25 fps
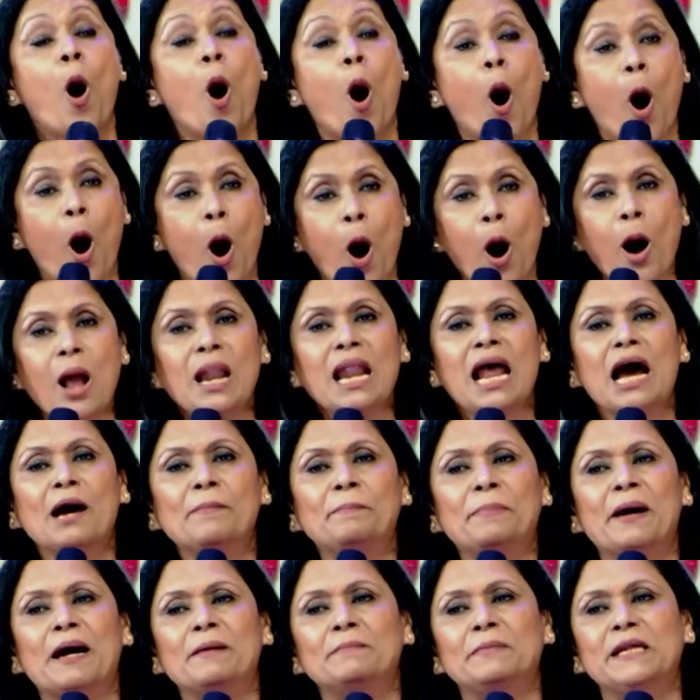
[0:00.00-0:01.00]
All our
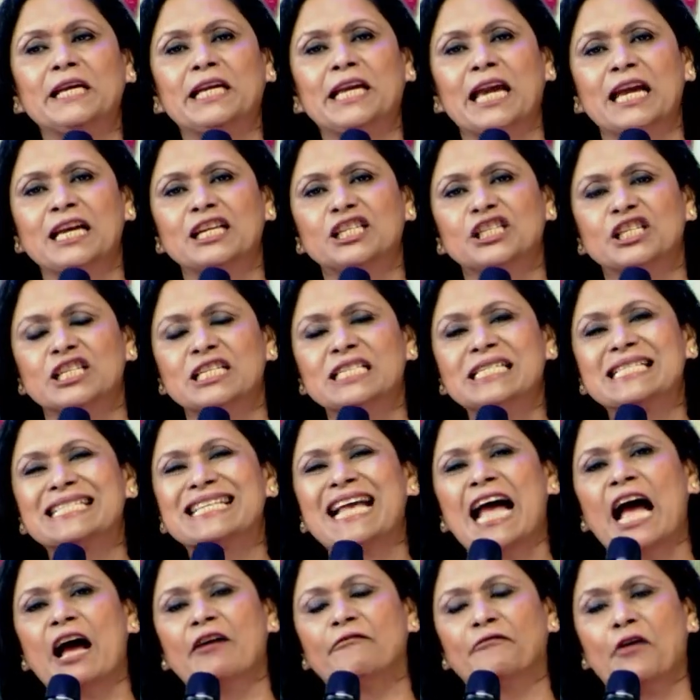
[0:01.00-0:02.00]
publications
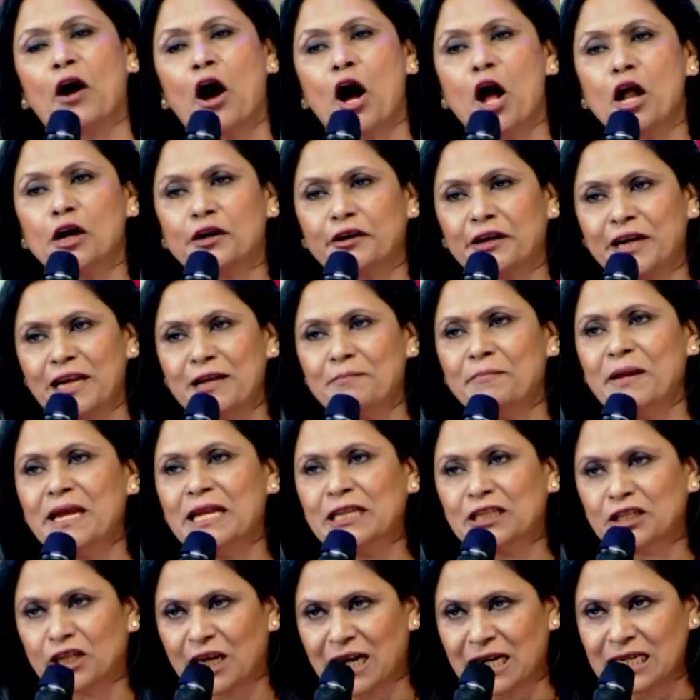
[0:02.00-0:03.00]
have already been
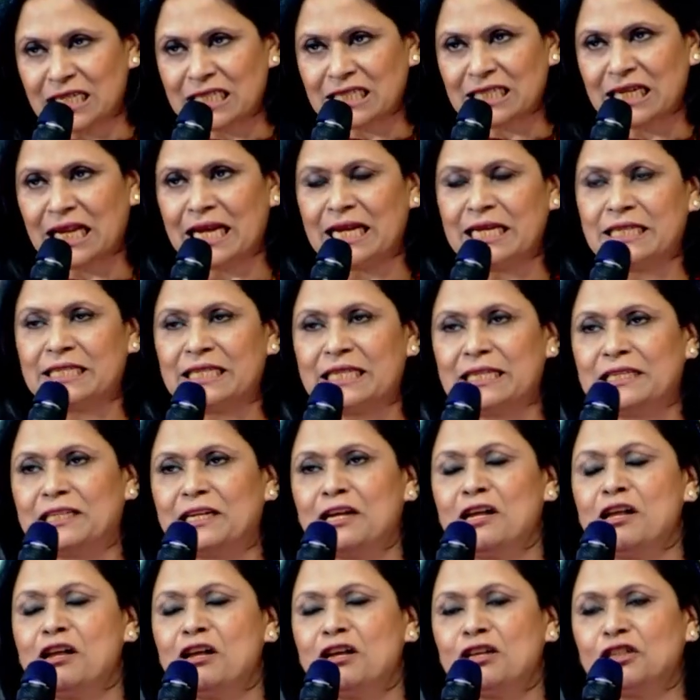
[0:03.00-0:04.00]
translated
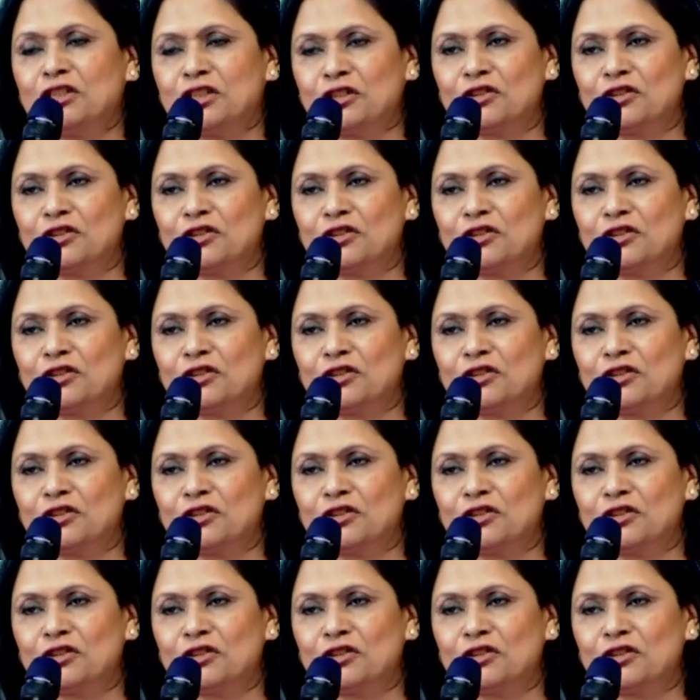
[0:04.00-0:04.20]
to